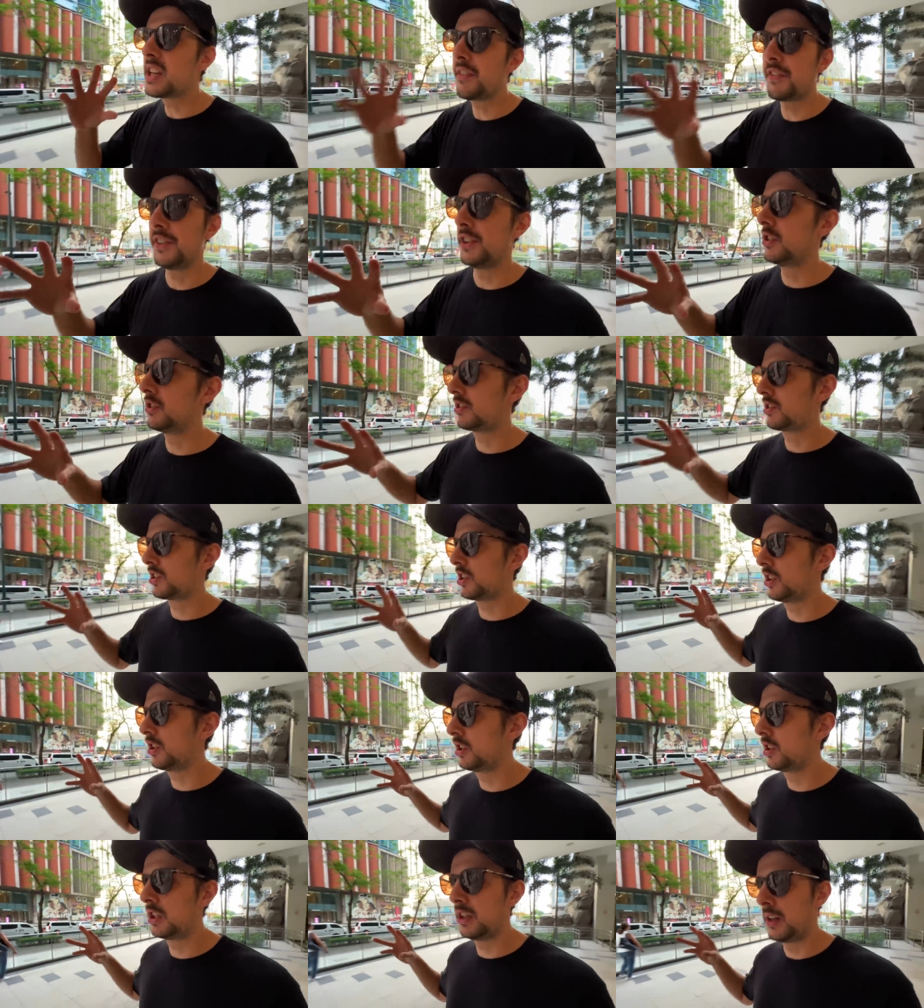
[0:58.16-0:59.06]
different
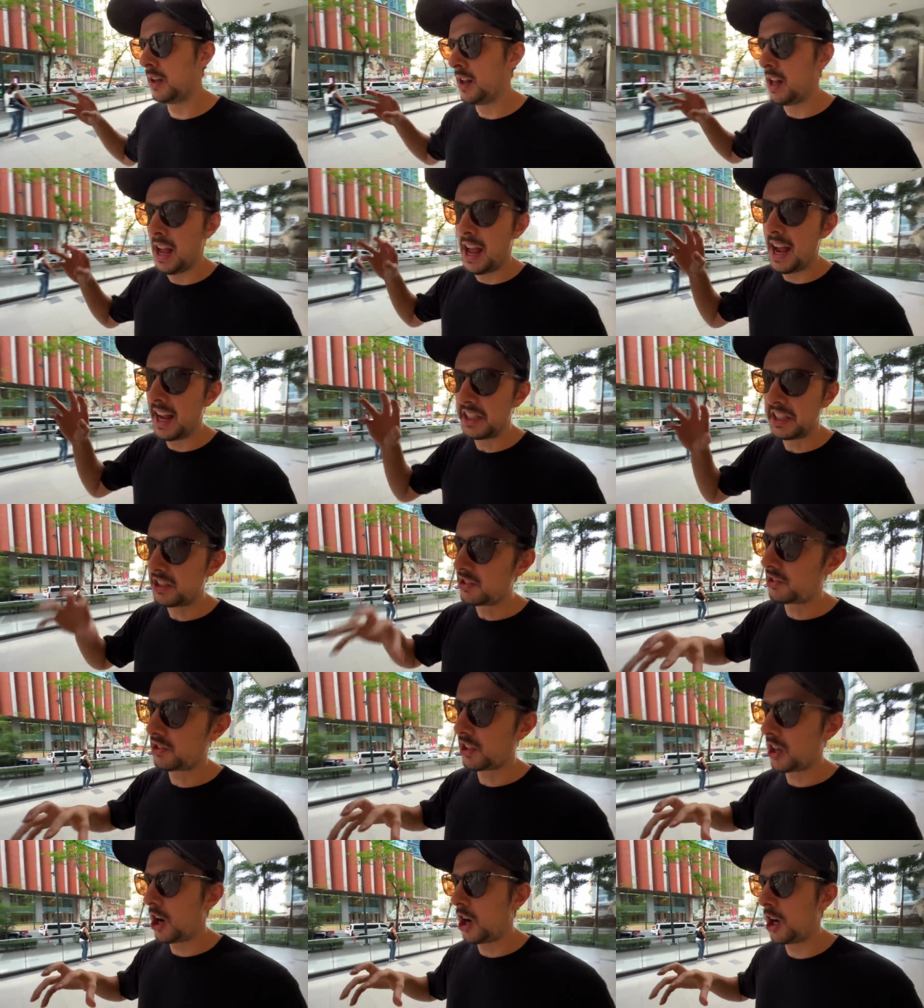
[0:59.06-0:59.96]
to any
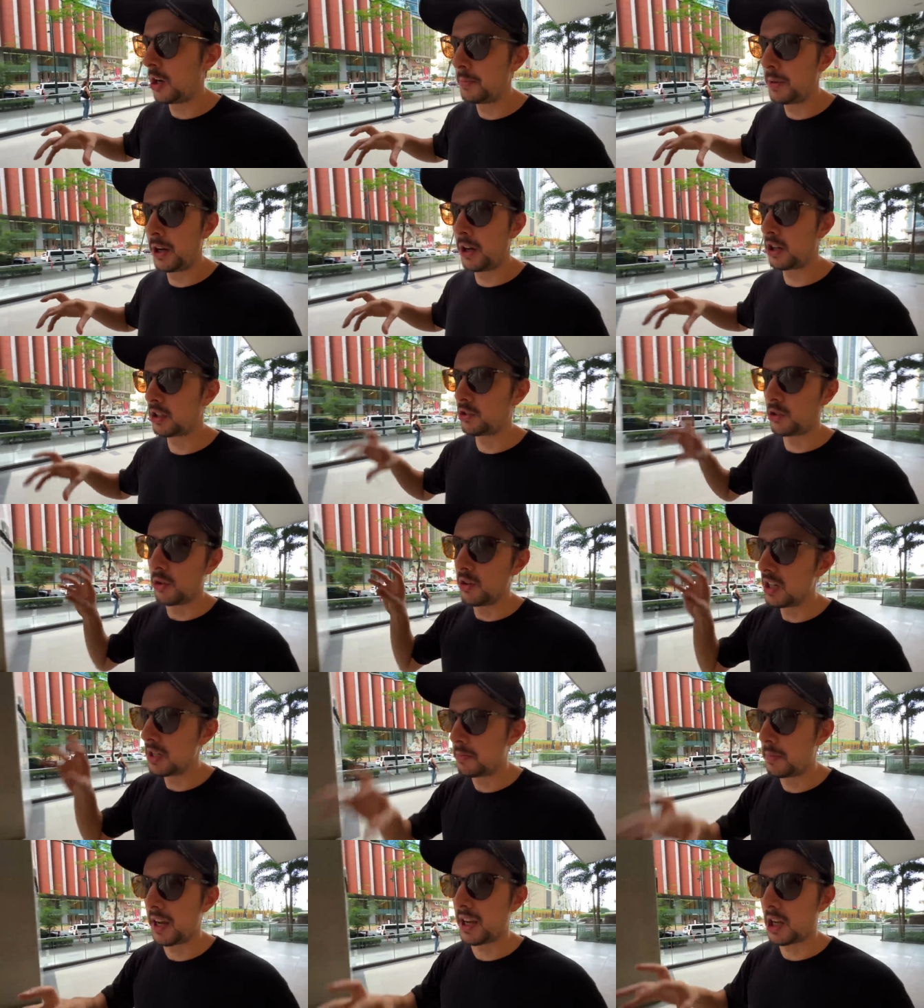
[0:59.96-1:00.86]
Starbucks or
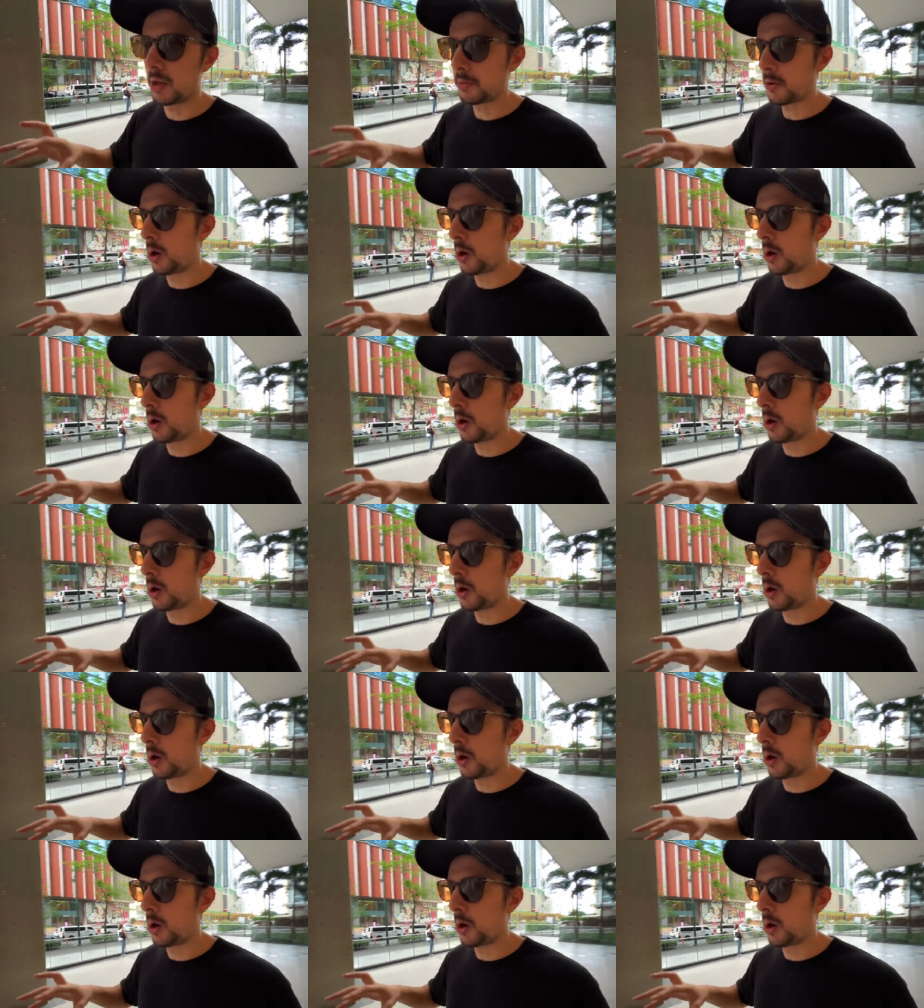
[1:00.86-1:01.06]
any pickup